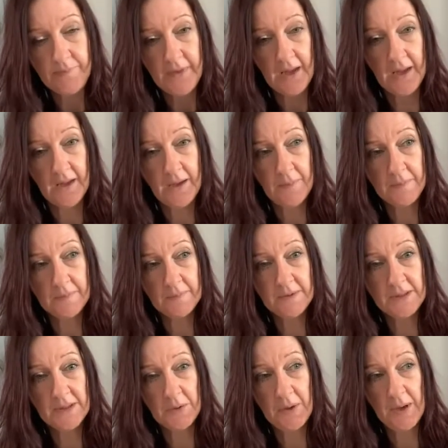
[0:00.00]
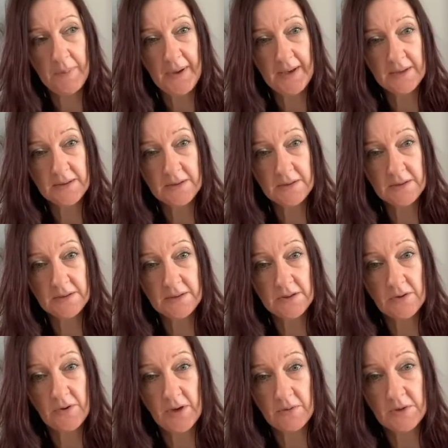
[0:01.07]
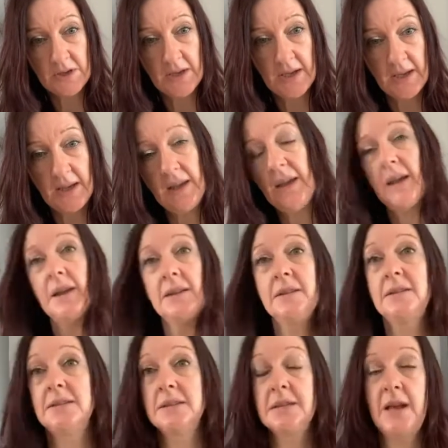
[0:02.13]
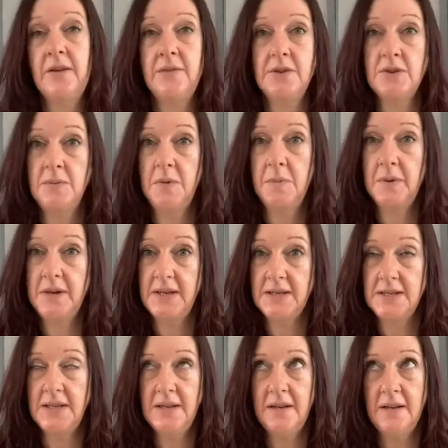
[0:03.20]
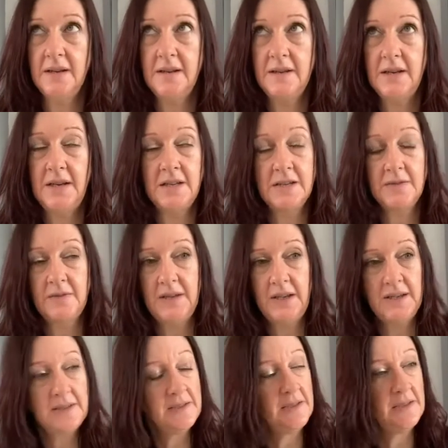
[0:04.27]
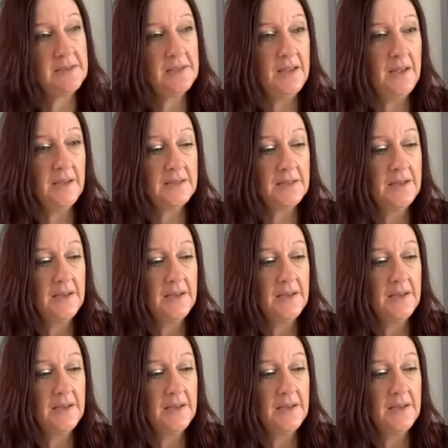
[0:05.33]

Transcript: um, so I abandoned crochet and carried on with my knitting and I knit for years and years and years